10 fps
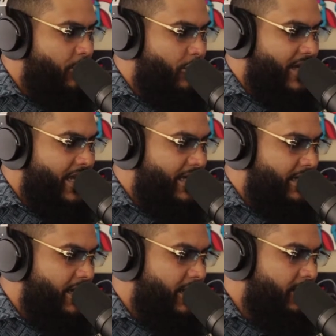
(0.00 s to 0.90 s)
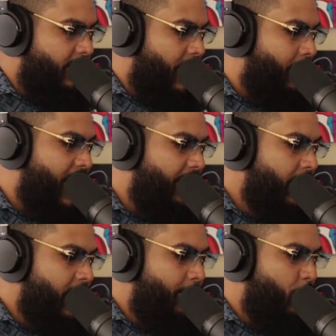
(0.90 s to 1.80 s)
and we'll get it done. All
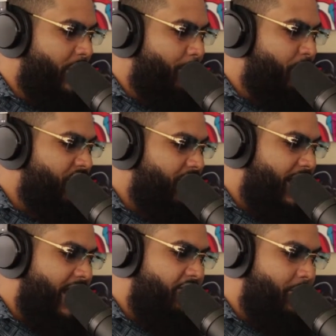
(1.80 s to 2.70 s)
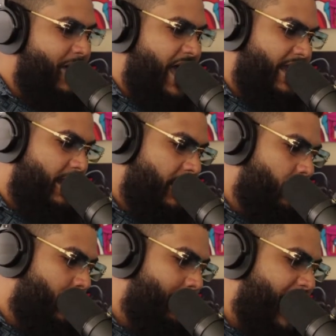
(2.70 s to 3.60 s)
right, but we appreciate everybody.
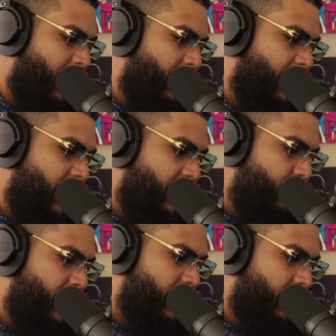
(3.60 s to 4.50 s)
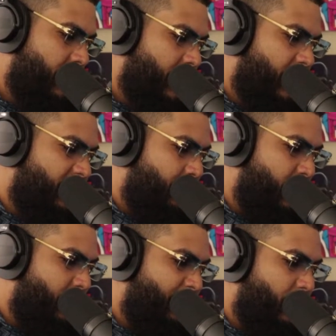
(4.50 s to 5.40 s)
We're back with another one. It's a
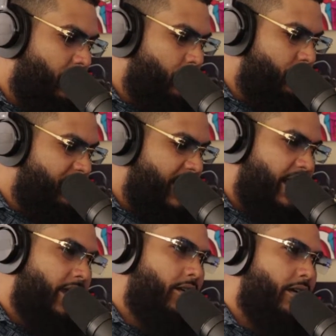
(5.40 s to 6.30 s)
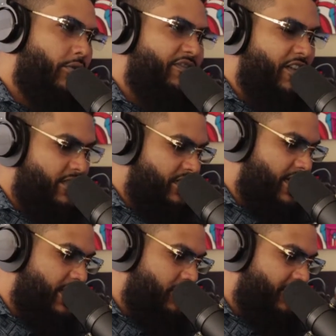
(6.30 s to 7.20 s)
beautiful Tuesday. How we feeling,
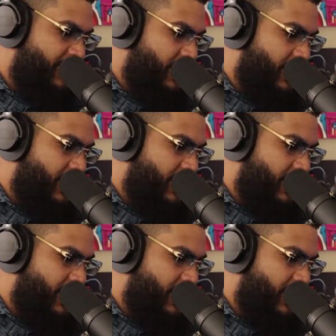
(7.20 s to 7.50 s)
Johnny? How we